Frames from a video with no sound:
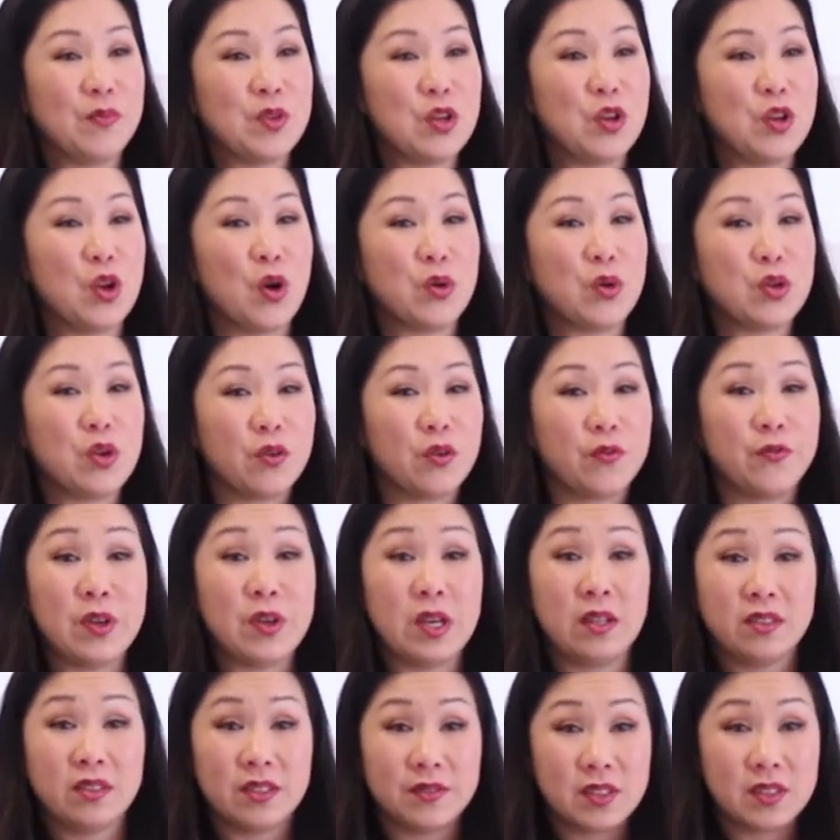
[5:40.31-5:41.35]
your
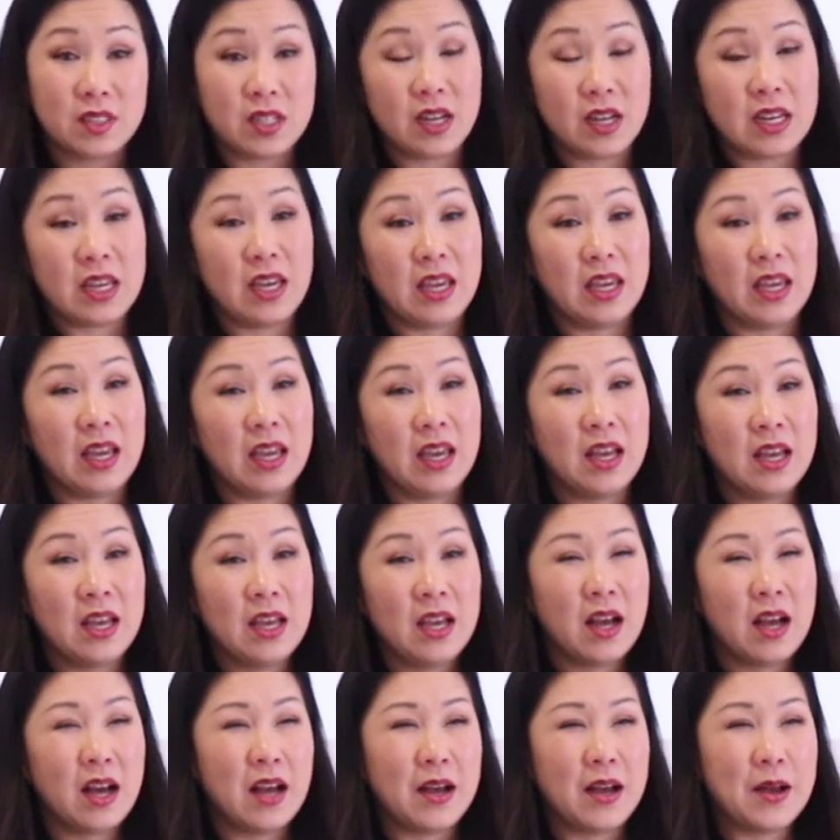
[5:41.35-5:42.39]
field of study.
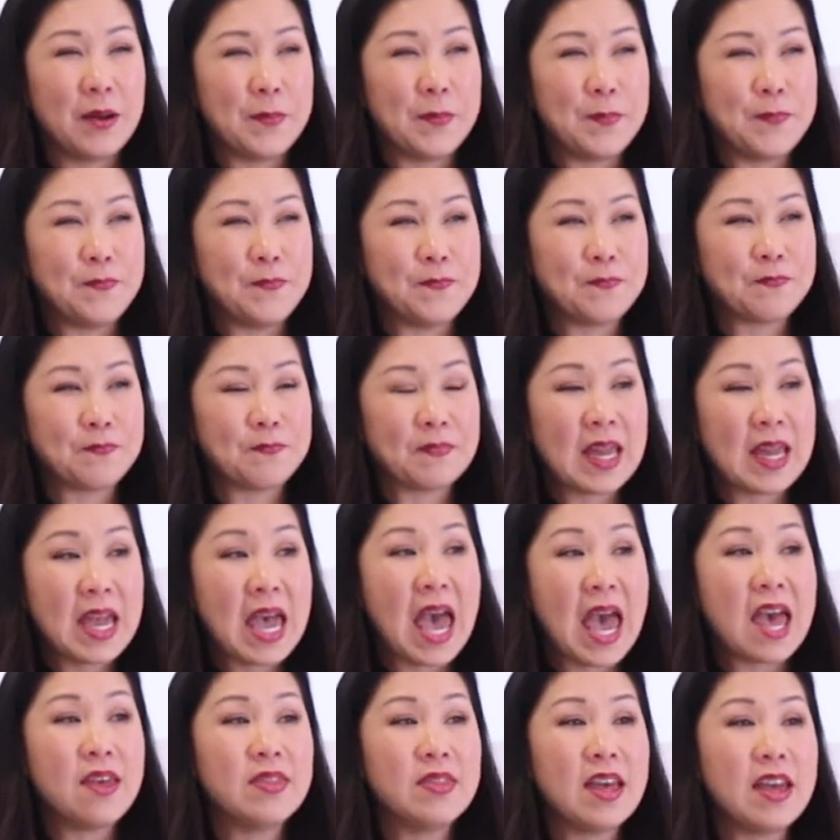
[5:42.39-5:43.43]

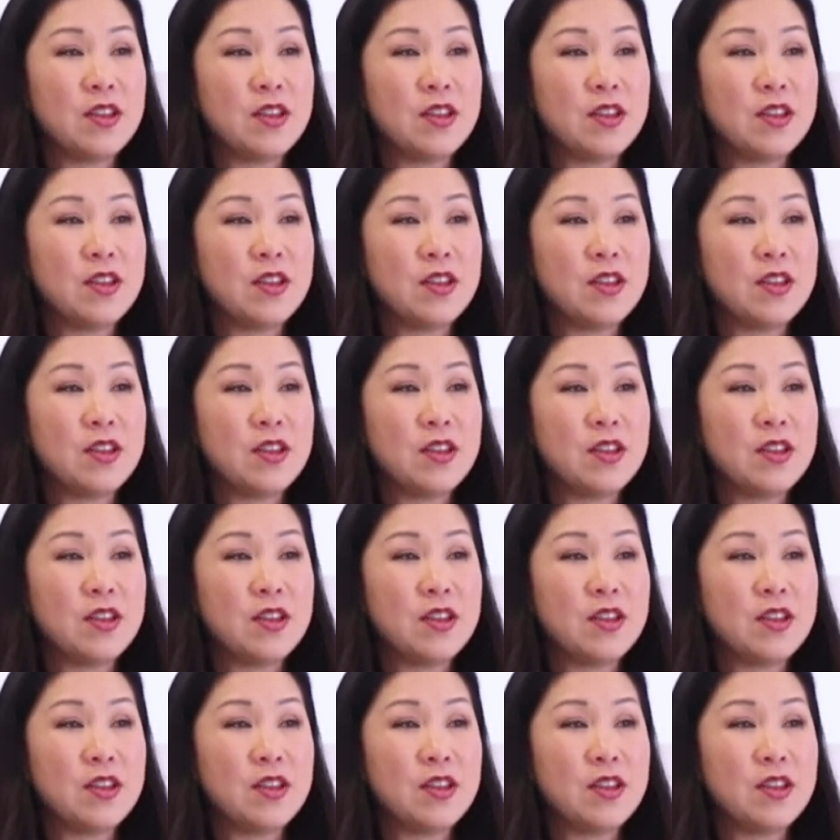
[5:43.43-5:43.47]
And